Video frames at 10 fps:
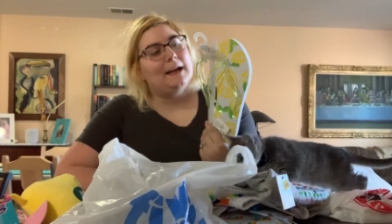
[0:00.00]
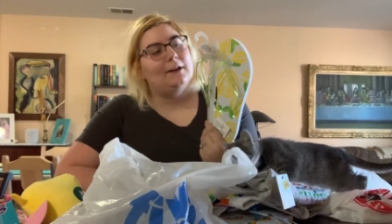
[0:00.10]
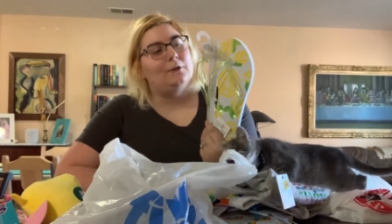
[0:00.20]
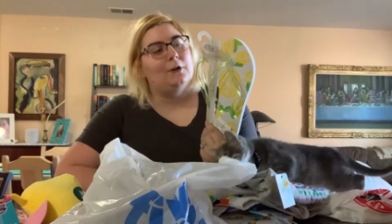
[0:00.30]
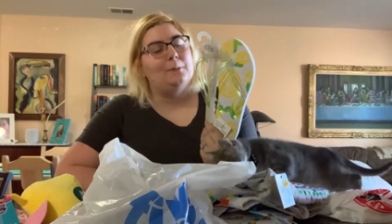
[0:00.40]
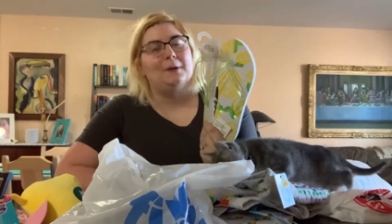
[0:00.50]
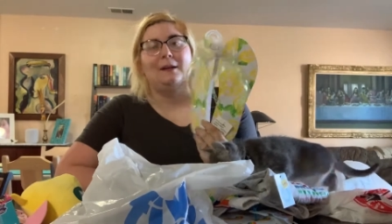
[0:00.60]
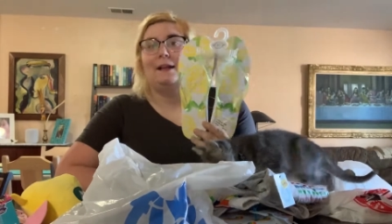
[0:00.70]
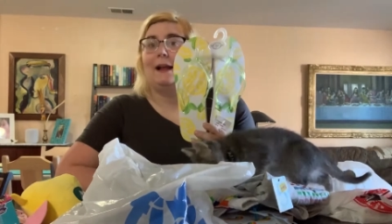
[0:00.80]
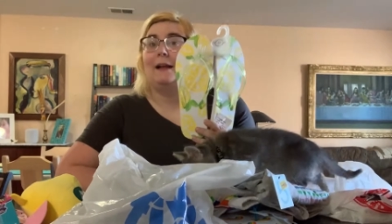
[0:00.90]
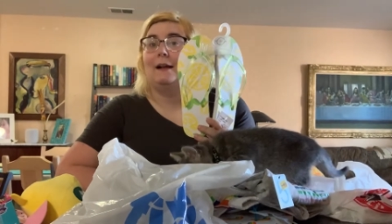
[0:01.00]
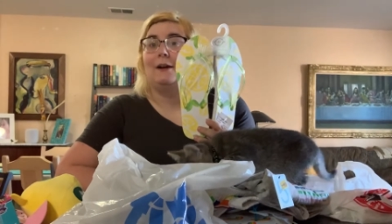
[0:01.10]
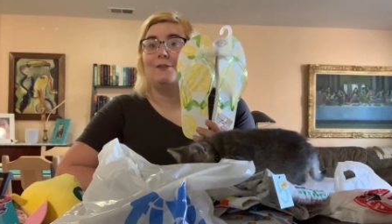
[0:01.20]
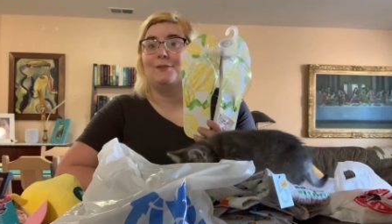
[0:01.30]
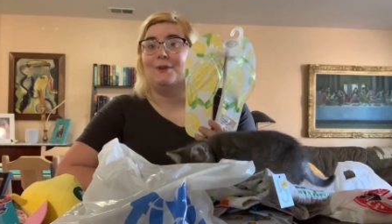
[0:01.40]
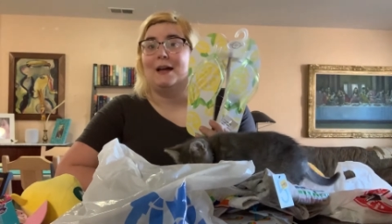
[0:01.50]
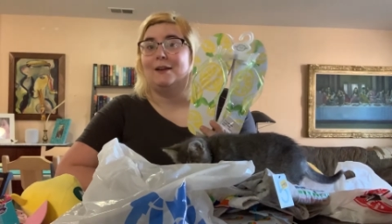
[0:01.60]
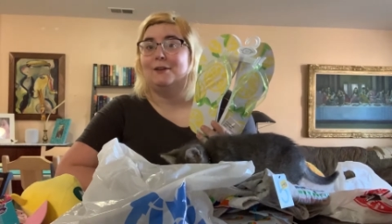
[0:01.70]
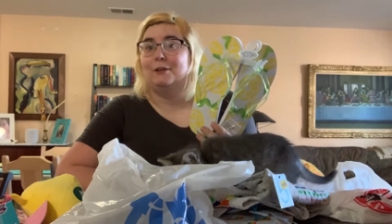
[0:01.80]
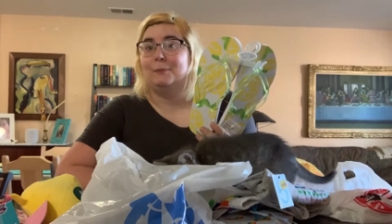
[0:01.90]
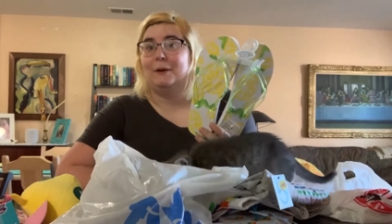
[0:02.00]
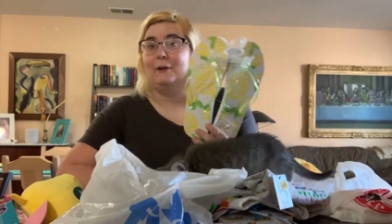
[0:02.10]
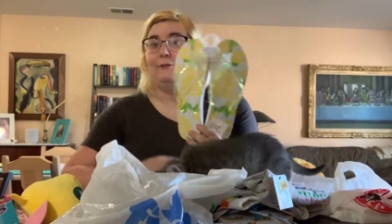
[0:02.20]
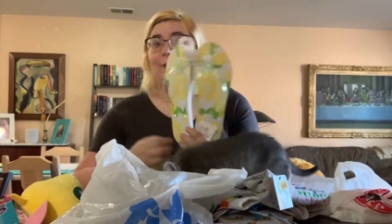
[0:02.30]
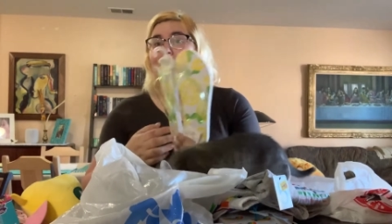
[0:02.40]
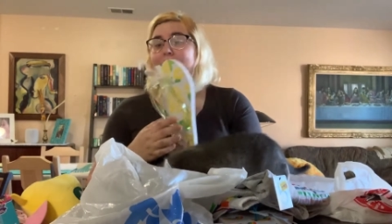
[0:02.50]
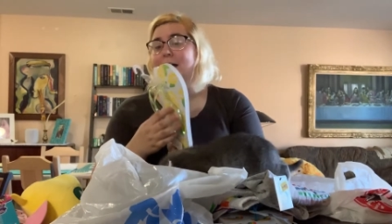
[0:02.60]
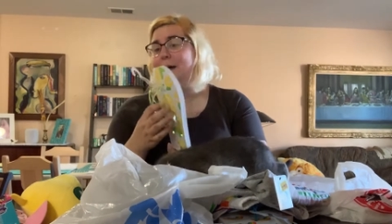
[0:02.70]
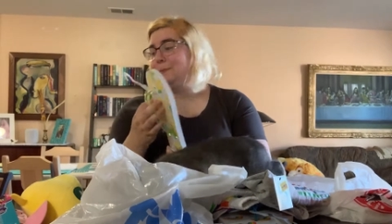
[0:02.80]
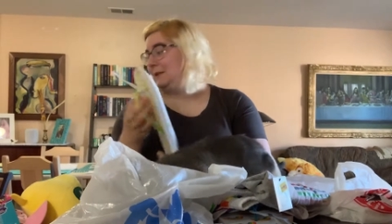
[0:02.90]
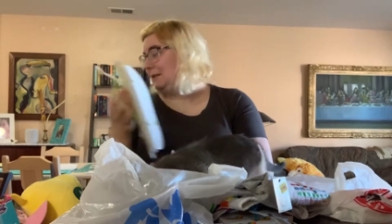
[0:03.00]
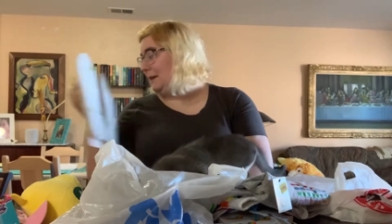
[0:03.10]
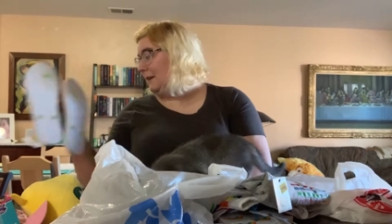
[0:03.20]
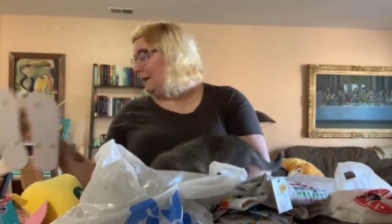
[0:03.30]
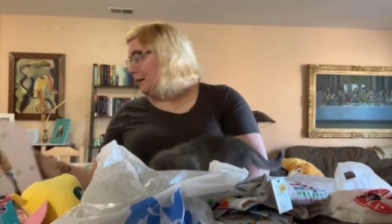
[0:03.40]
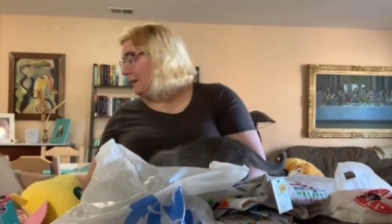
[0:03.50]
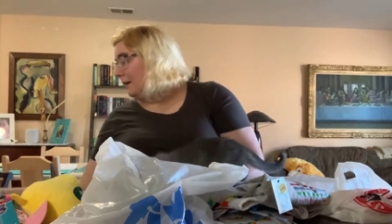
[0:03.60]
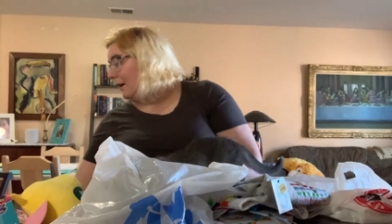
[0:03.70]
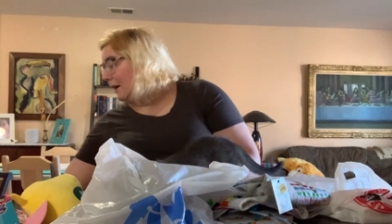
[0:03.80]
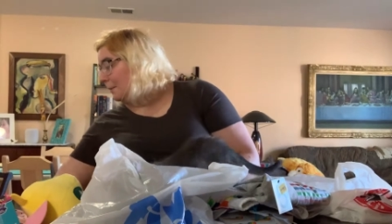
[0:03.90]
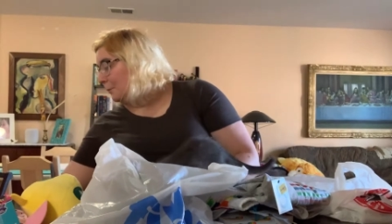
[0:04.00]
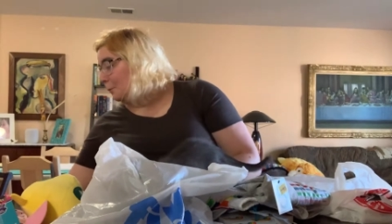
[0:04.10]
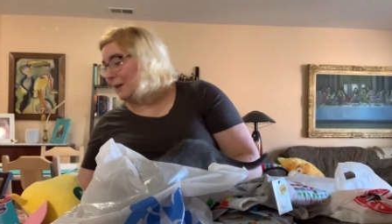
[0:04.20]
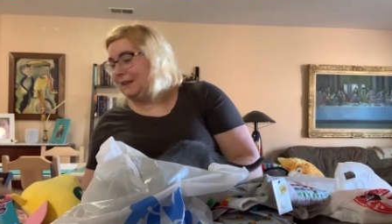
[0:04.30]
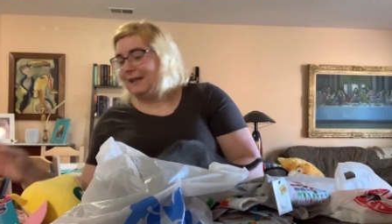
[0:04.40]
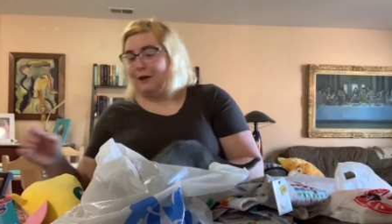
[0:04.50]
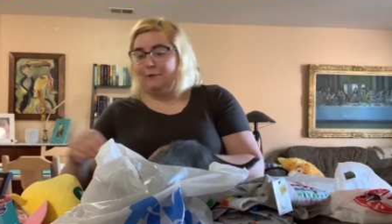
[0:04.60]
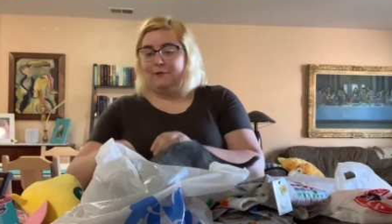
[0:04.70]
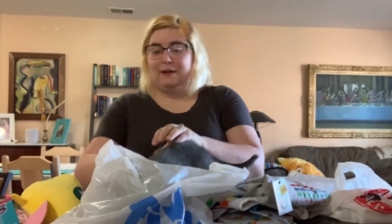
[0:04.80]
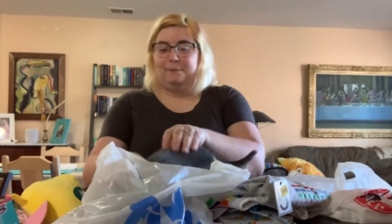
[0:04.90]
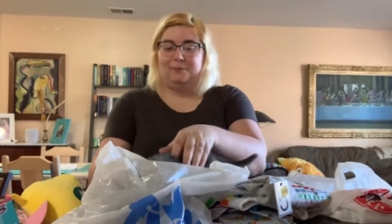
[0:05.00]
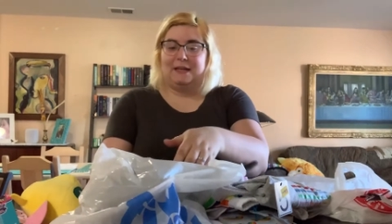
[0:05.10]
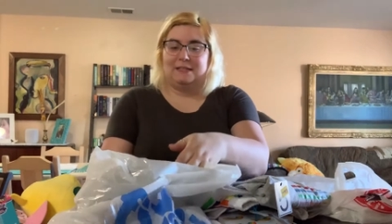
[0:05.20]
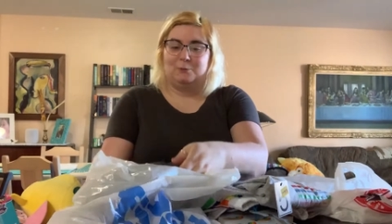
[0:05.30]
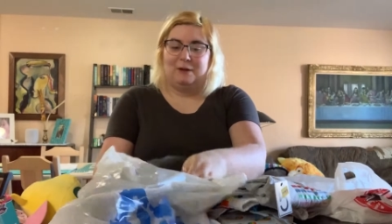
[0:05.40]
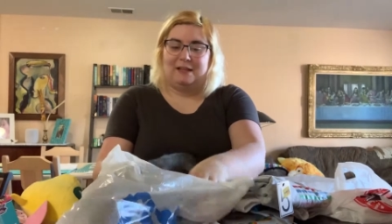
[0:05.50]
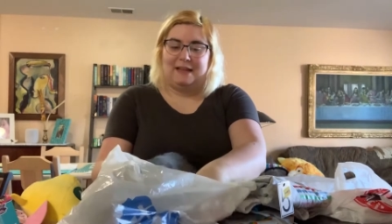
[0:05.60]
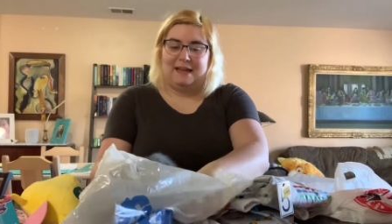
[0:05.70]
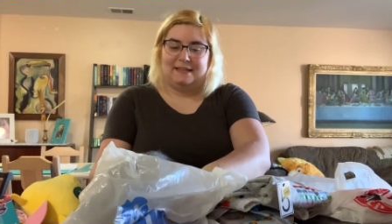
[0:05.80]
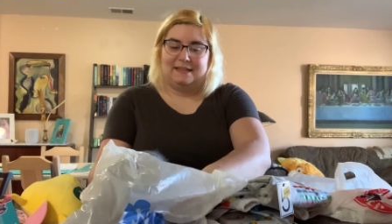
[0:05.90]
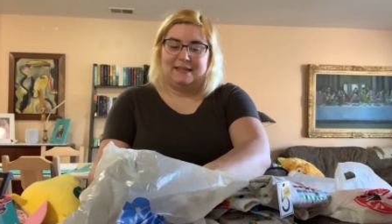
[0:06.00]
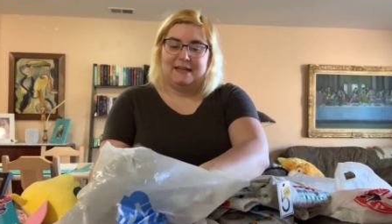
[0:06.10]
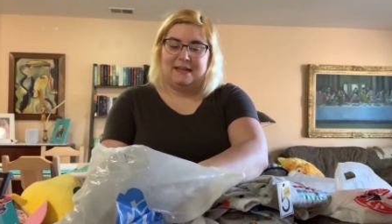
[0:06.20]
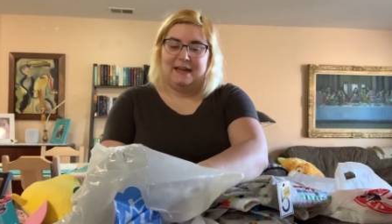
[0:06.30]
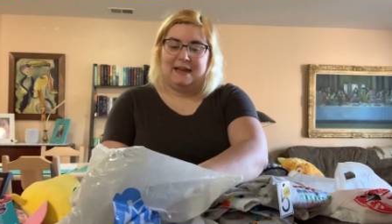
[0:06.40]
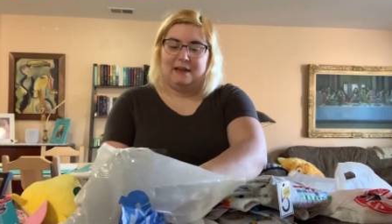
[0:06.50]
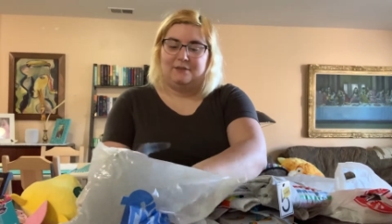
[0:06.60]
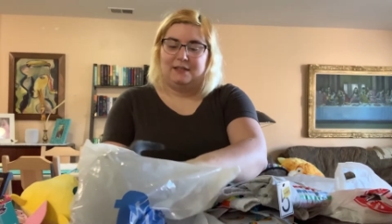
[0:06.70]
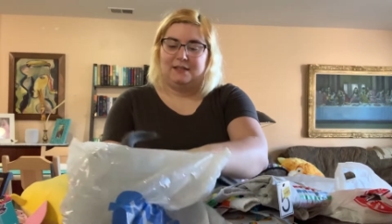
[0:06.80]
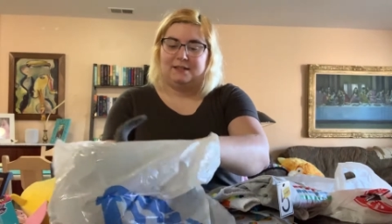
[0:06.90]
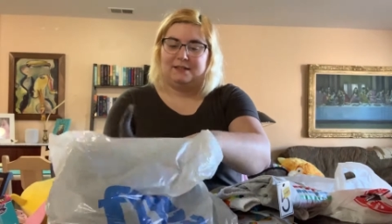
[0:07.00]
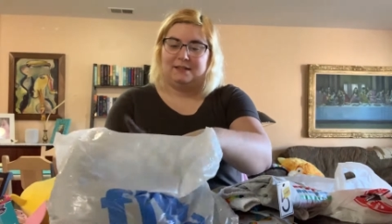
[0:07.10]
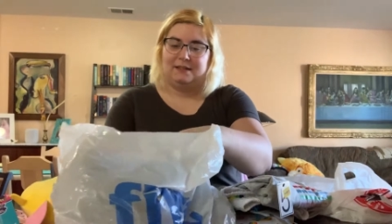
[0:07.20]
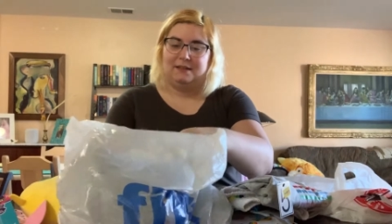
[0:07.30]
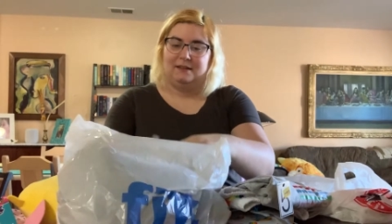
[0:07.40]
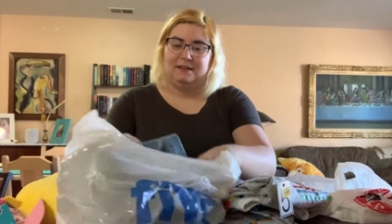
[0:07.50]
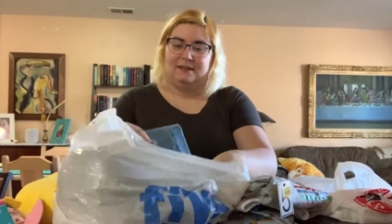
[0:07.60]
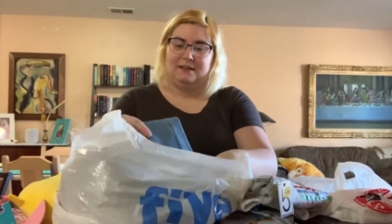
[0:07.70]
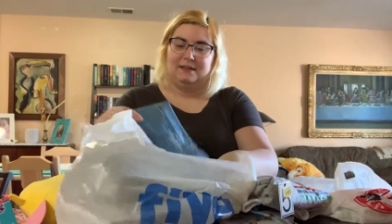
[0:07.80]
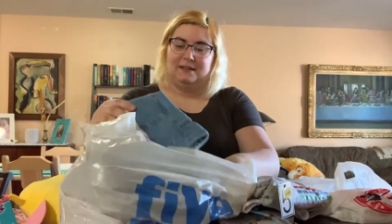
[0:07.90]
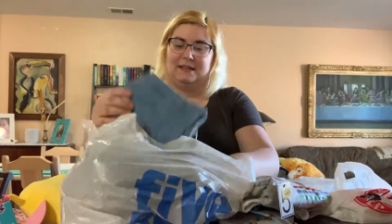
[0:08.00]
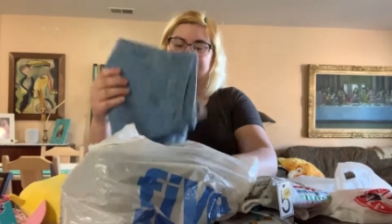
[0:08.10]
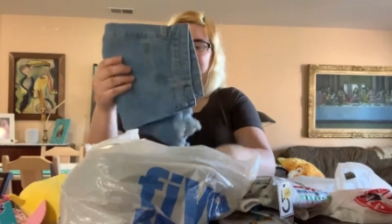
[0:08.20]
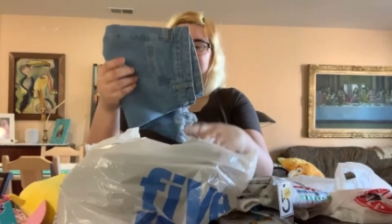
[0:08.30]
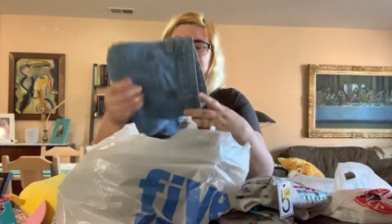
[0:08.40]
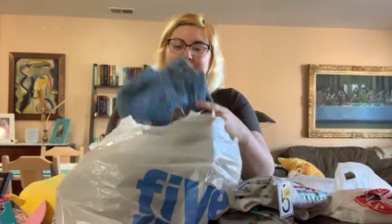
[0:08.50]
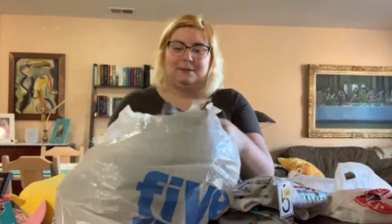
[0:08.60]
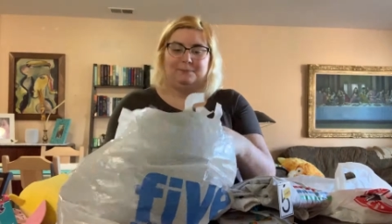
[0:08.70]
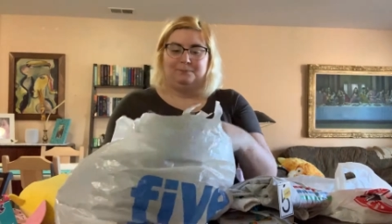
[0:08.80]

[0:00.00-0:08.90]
I don't know, but I also got another pair of flip-flops um, with the outfit, as well as, can I have this? Can I have this?